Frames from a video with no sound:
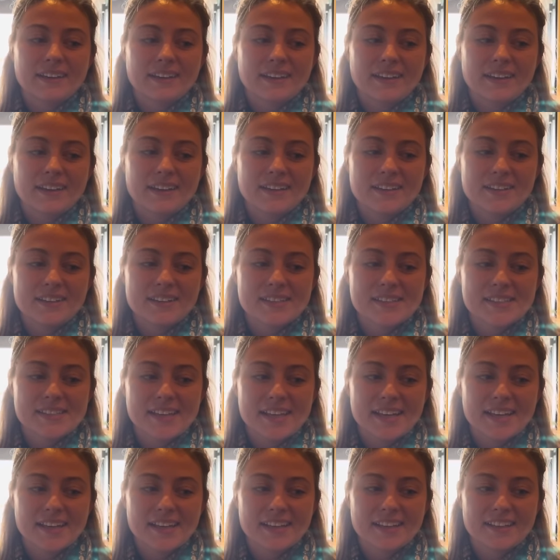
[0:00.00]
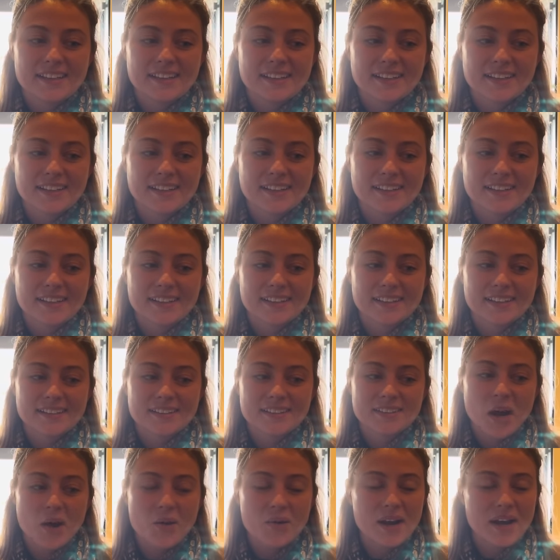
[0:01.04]
and he said,
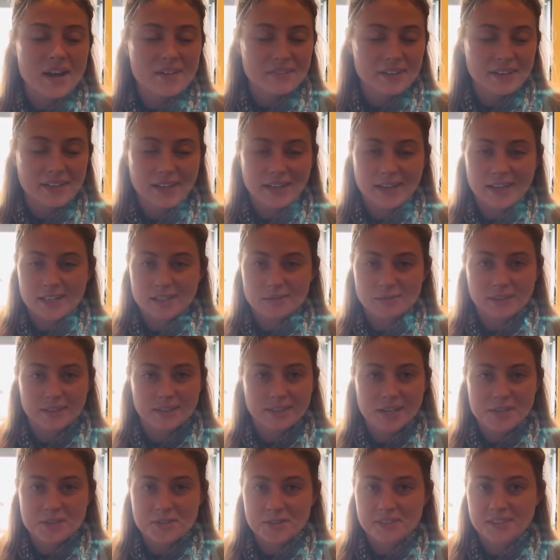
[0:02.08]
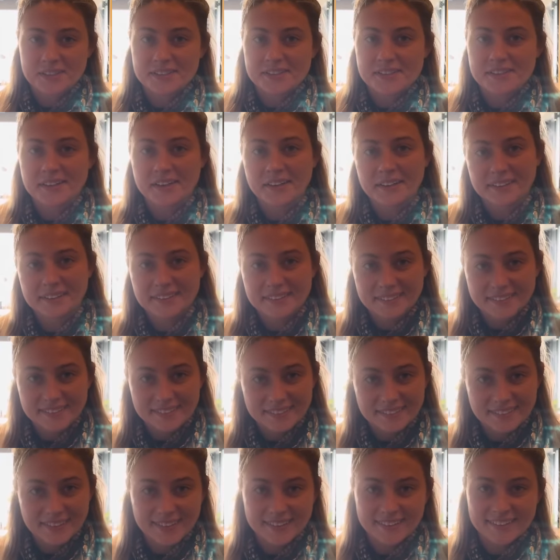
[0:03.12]
don't have any expectations, none.
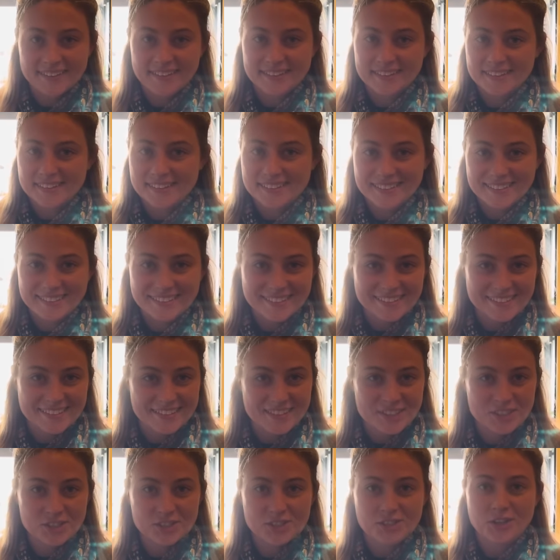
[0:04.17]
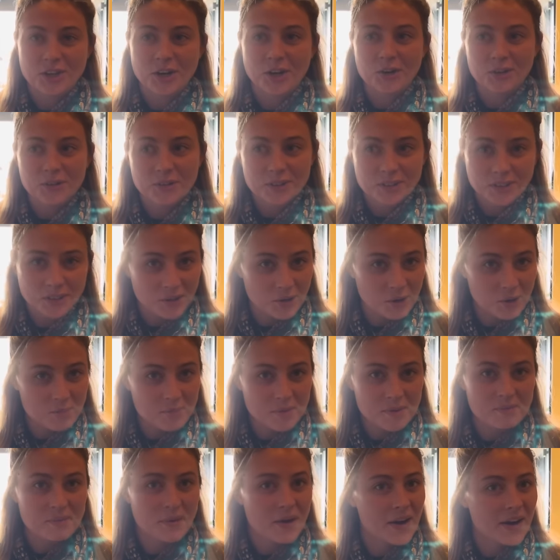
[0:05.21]
Like, just go with an
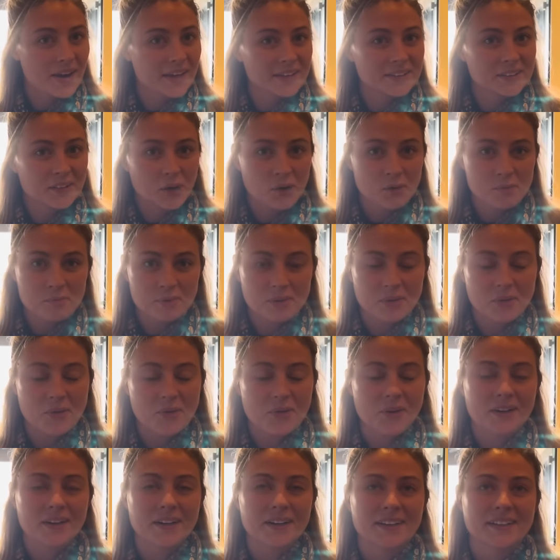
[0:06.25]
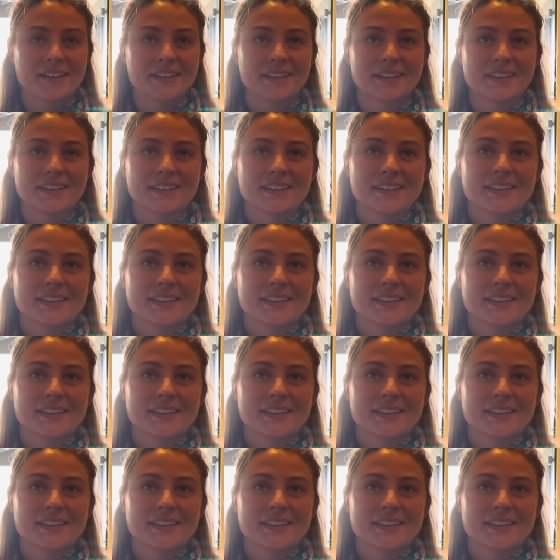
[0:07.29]
open mind, open heart, and